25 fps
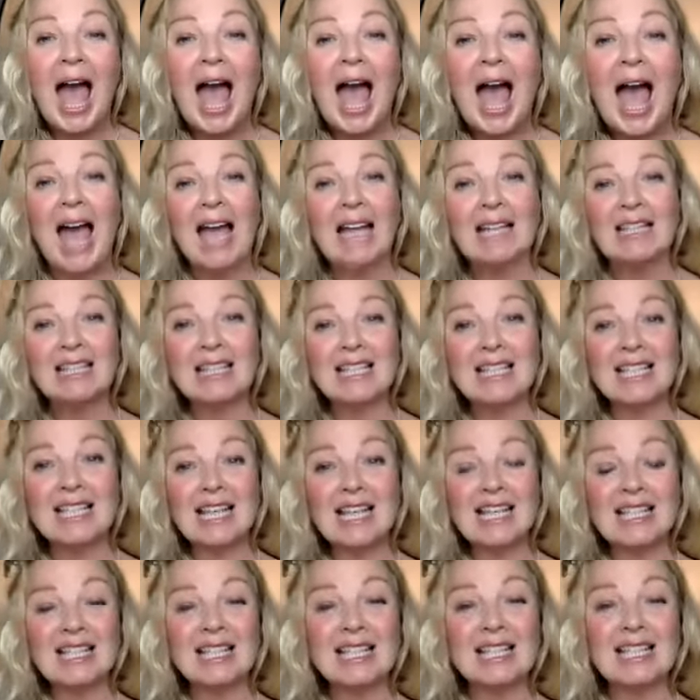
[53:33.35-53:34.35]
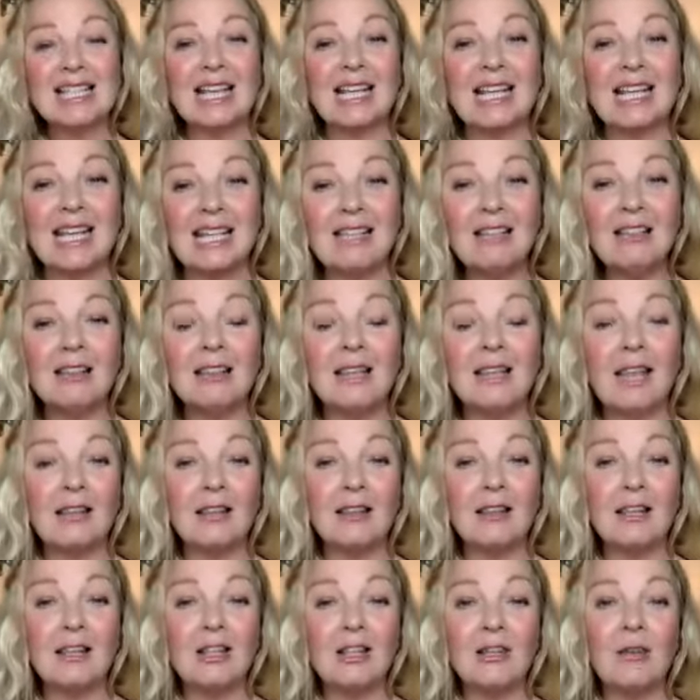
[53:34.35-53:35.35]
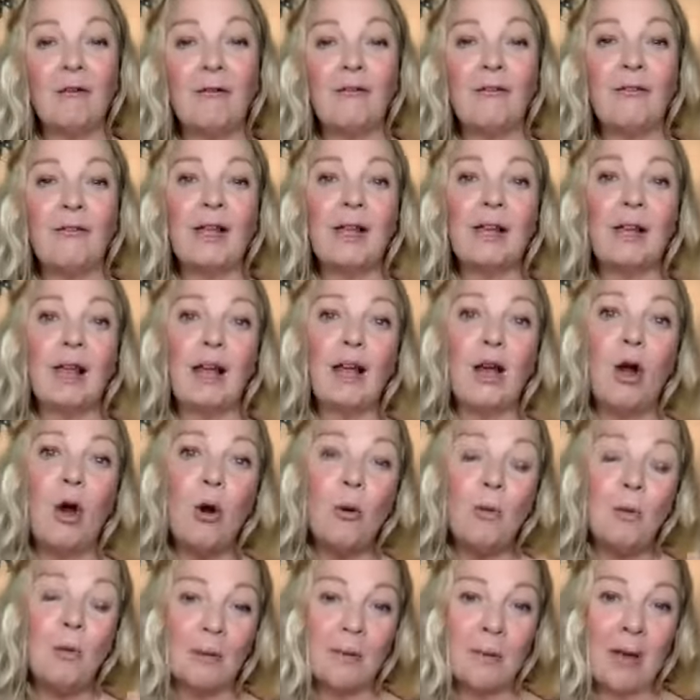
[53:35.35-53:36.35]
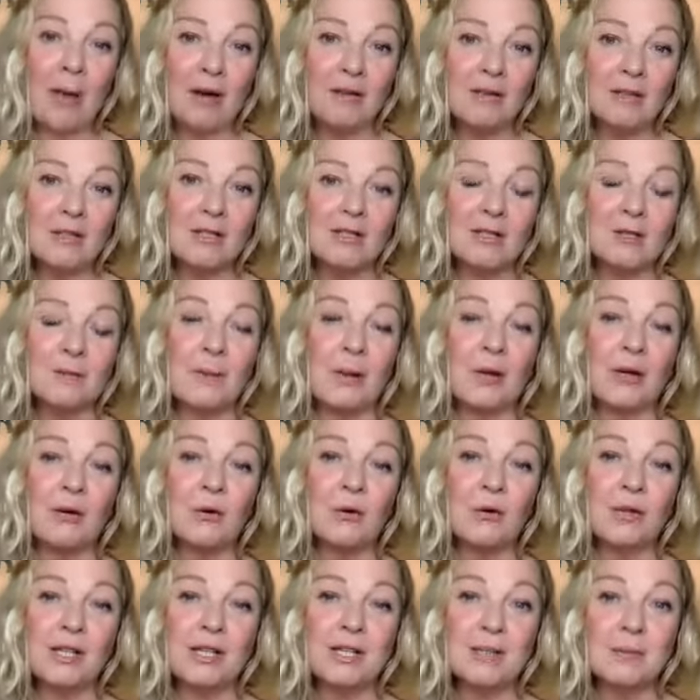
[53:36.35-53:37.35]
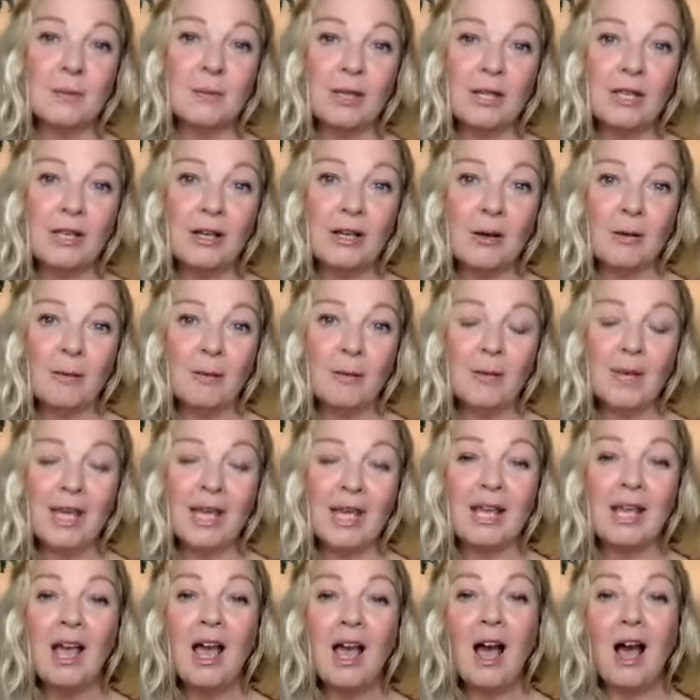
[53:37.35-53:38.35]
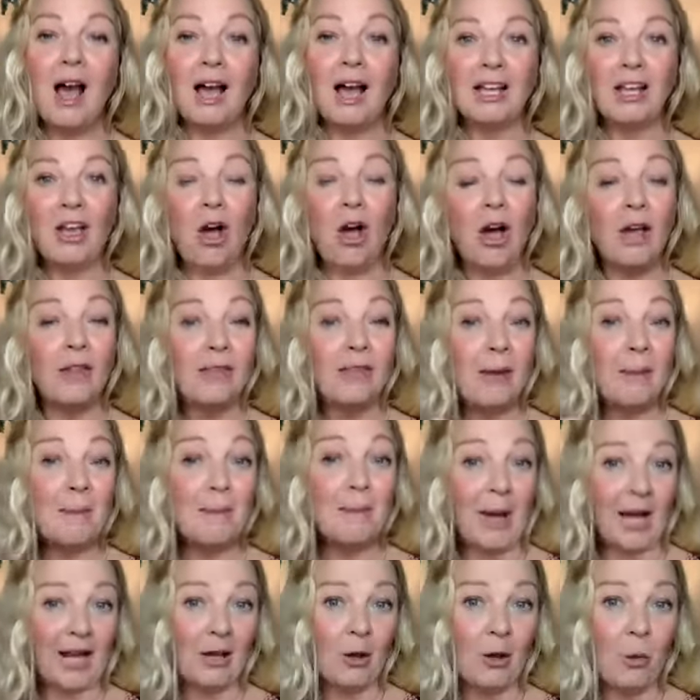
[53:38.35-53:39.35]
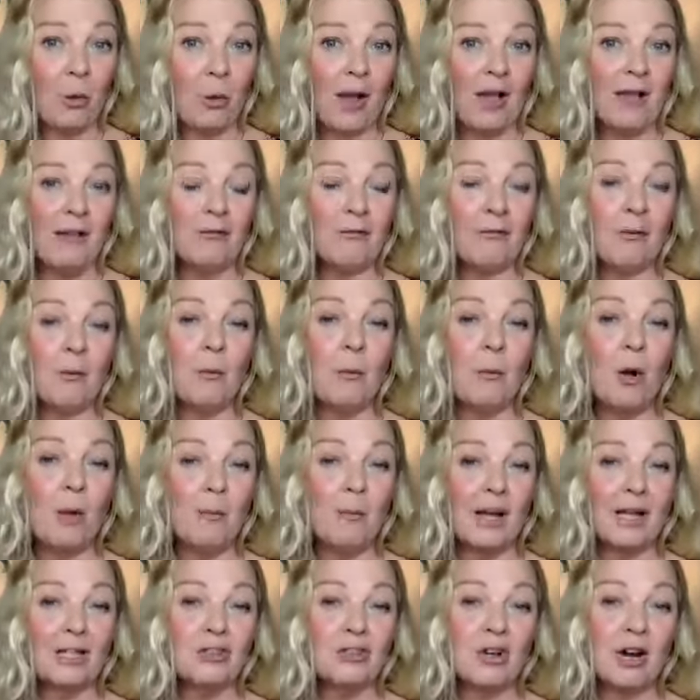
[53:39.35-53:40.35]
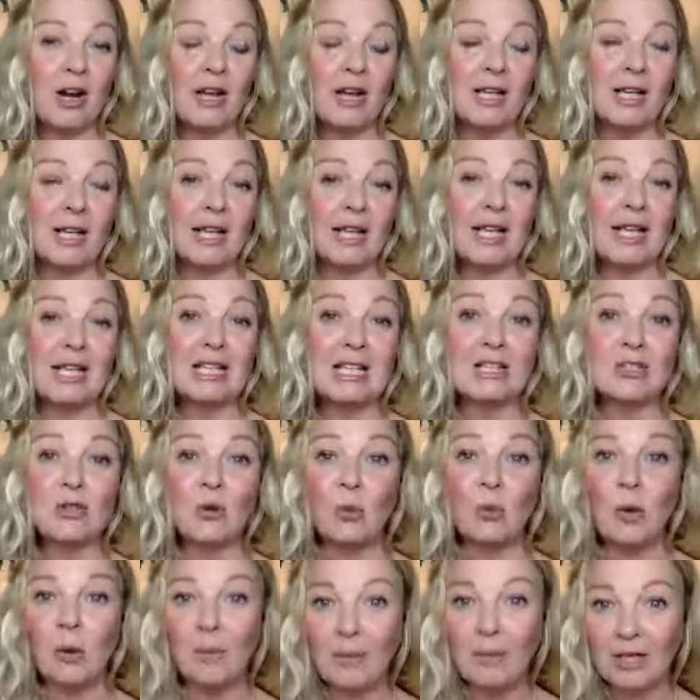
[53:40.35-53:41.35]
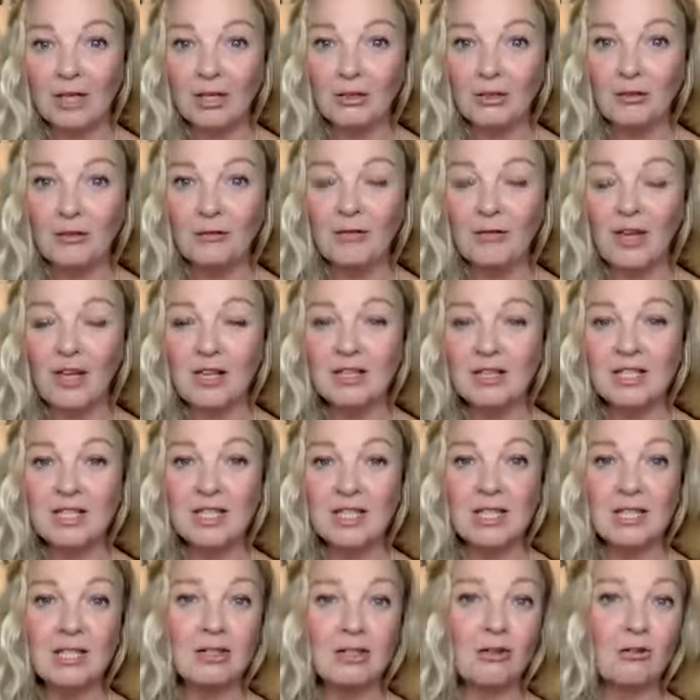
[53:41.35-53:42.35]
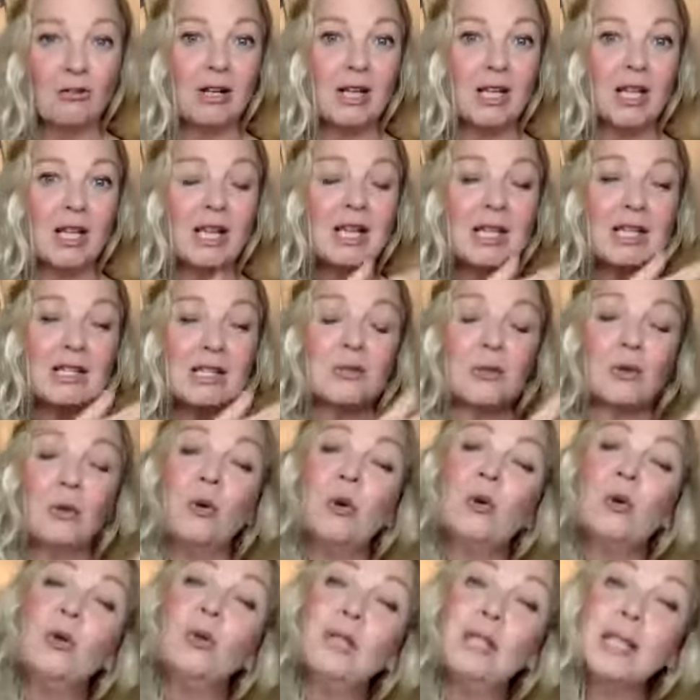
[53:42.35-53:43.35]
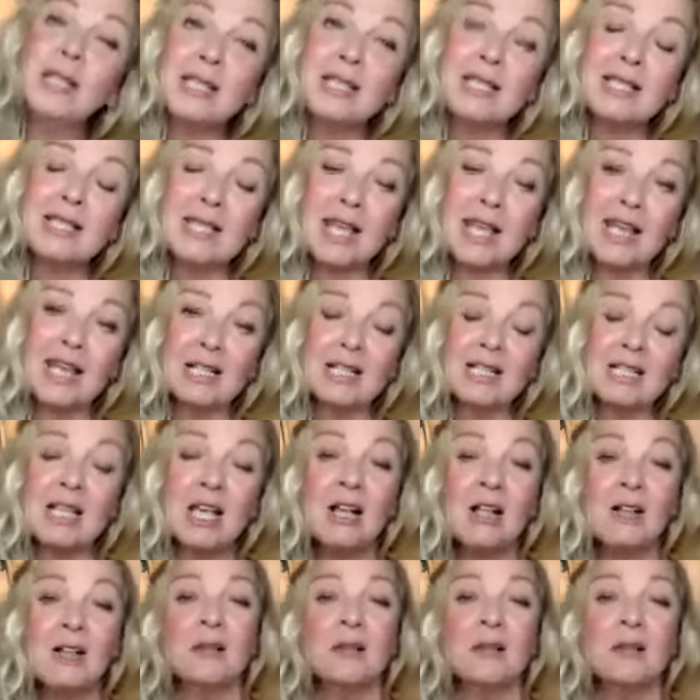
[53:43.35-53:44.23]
And it's the guilt then that you feel like, oh, my parents have spent all this money on me, I can't then back away from what my training is or what my university degree is or all these things.